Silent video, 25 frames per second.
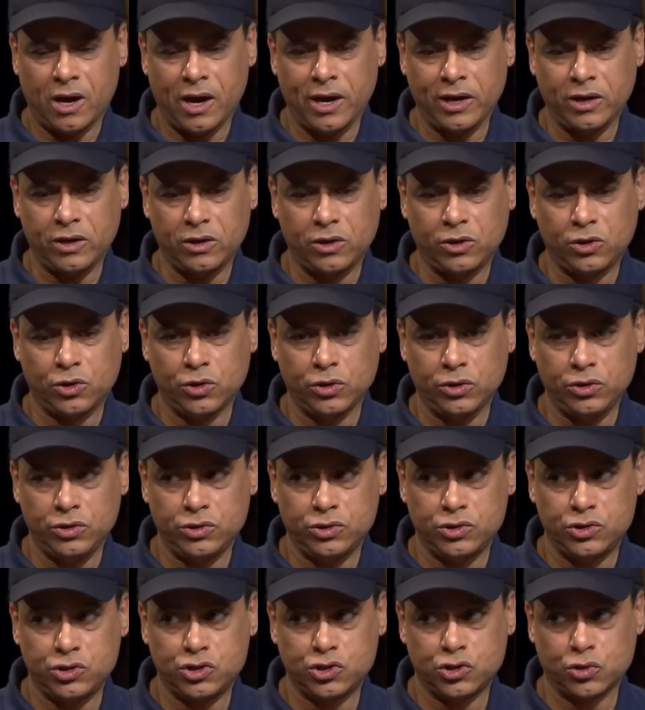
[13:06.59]
I
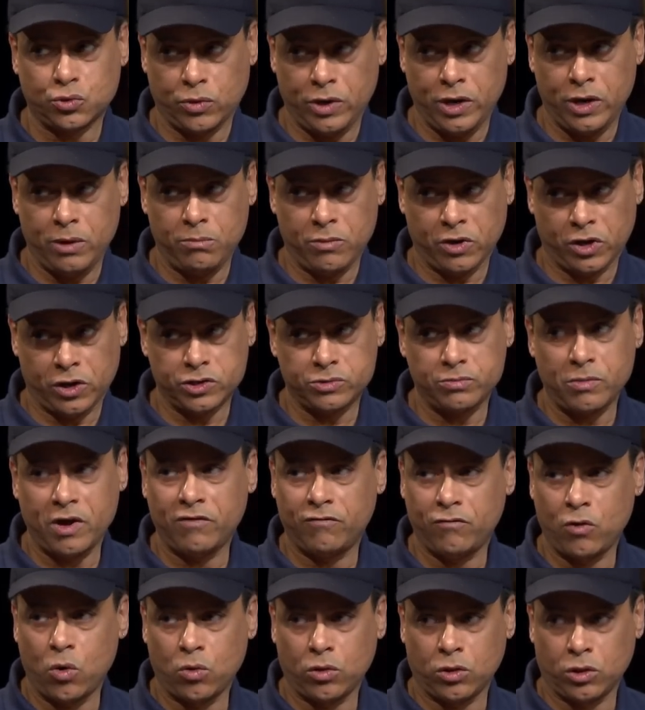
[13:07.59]
couldn't scream because my
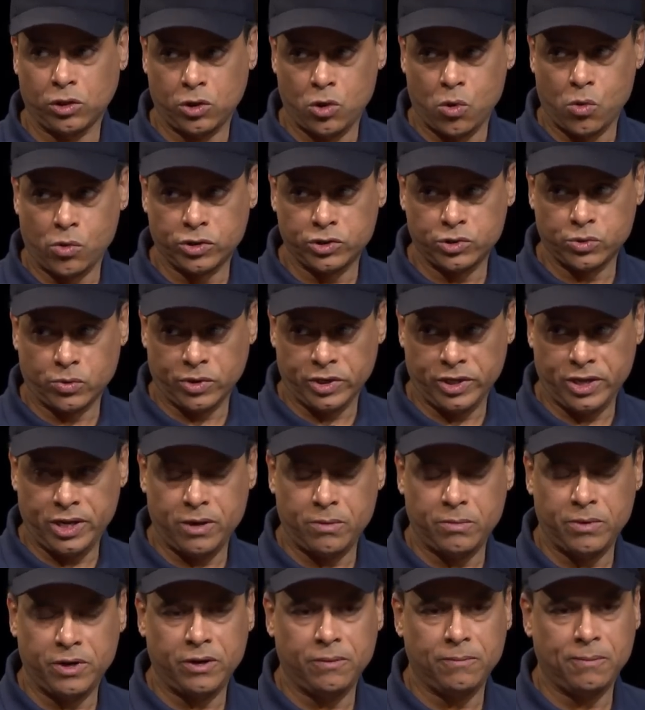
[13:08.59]
vocal cords were
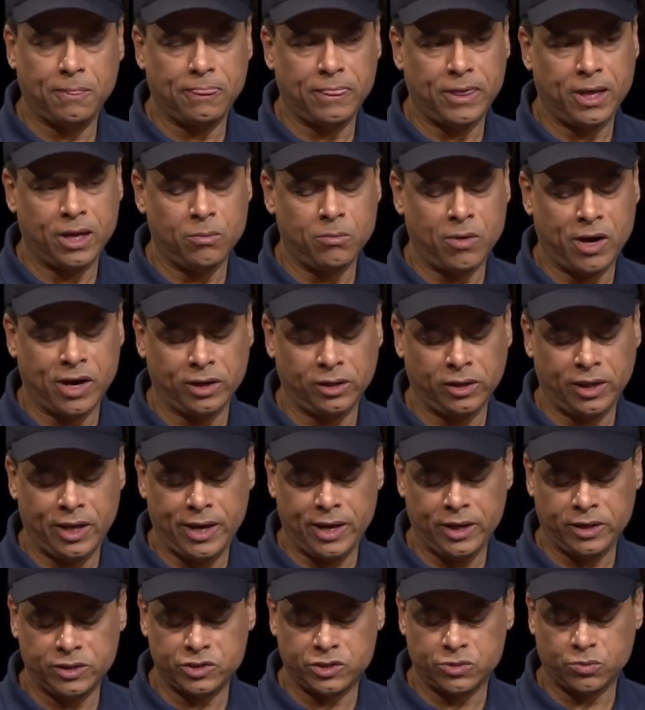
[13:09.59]
inhibited and my
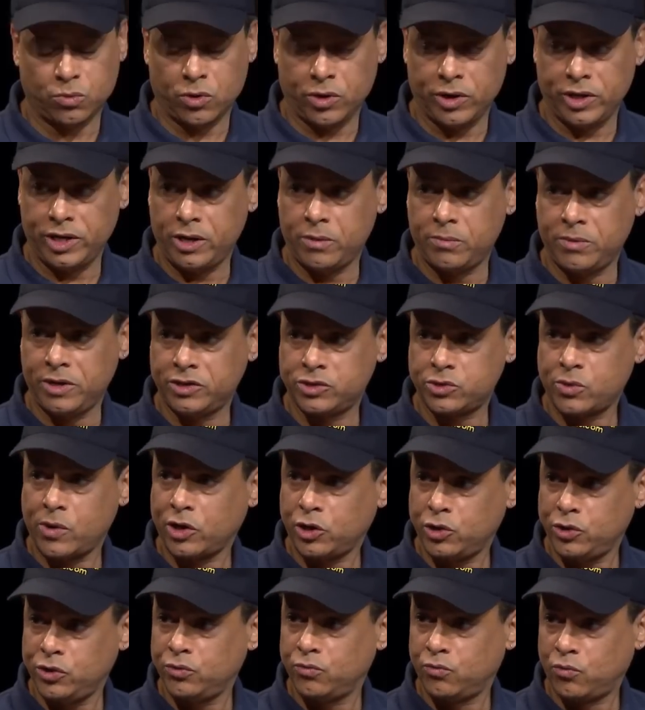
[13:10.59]
legs were inhibited, so I
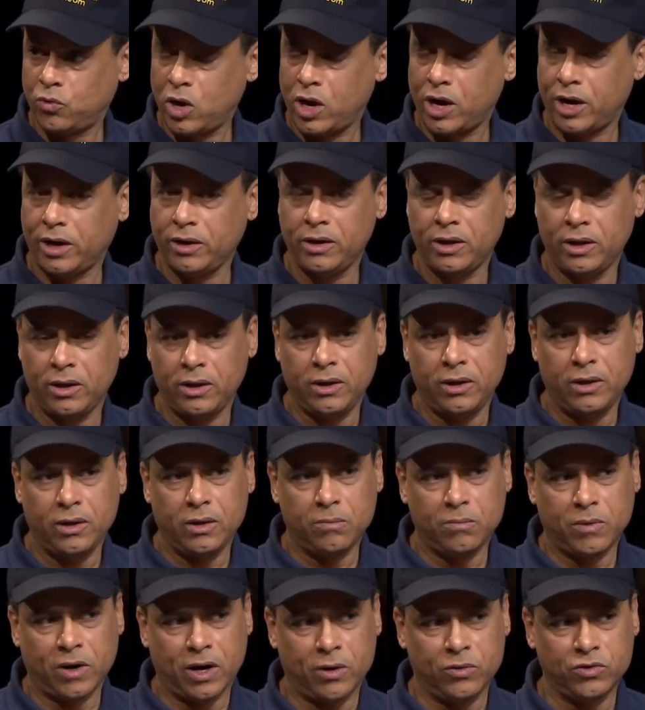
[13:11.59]
couldn't run,
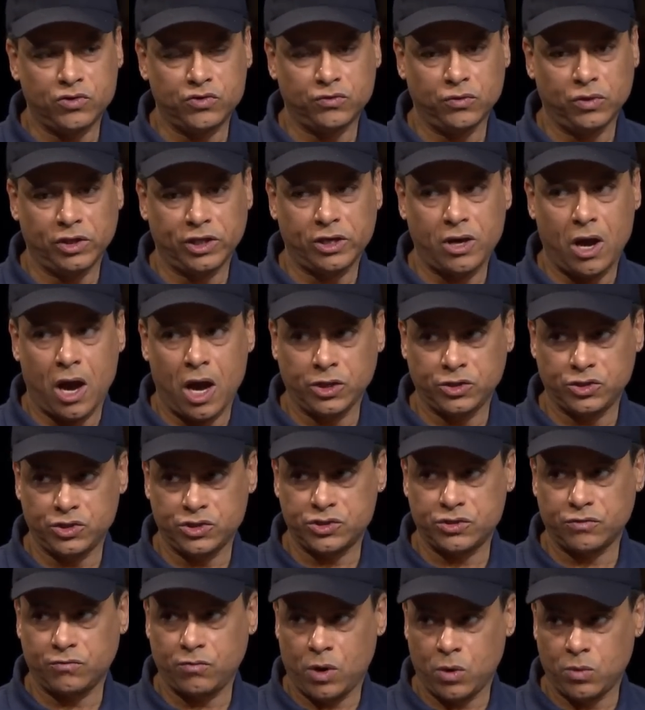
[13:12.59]
but I was fully
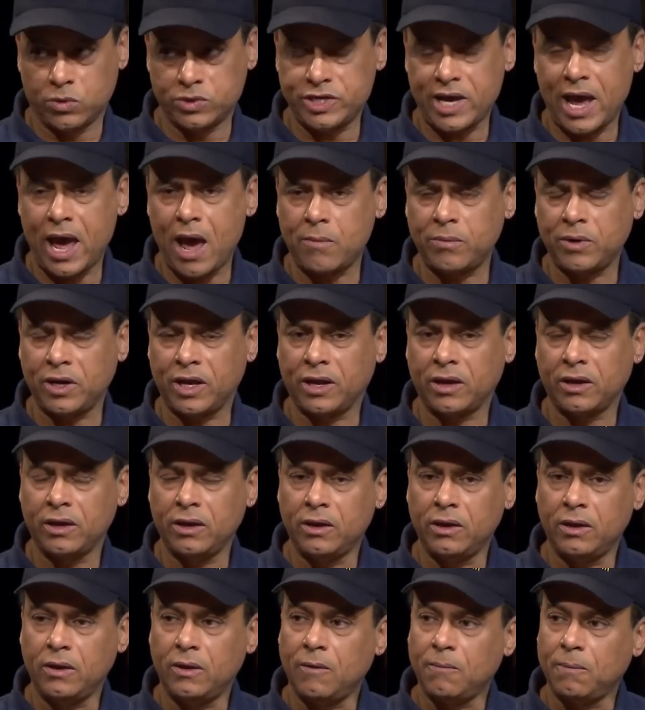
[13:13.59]
conscious of what was happening.
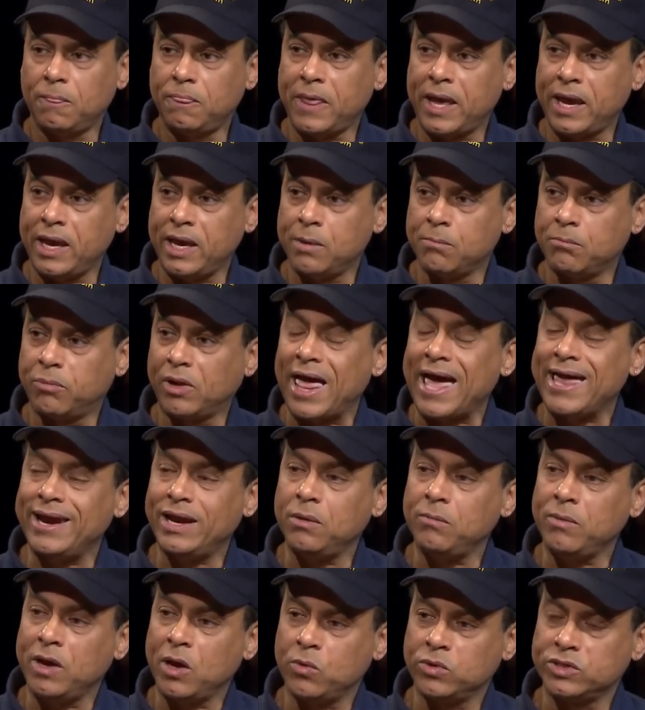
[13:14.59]
They
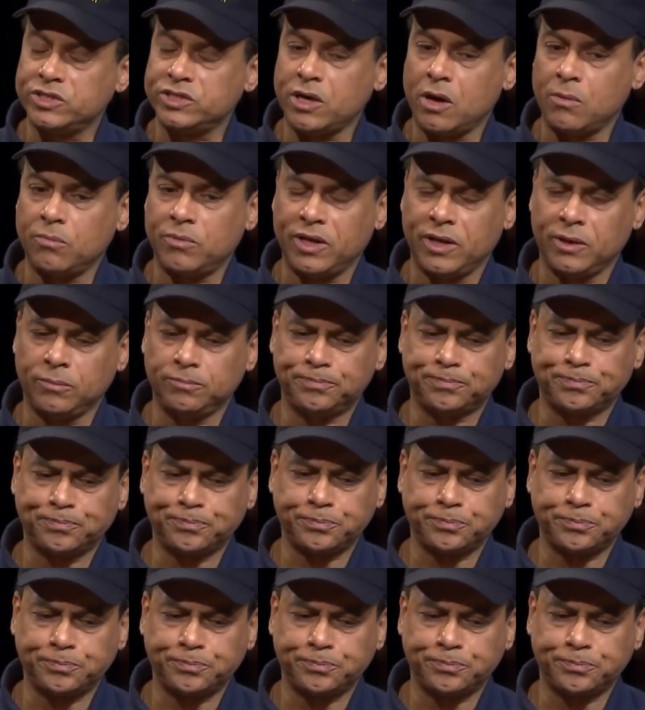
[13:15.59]
implanted me with something,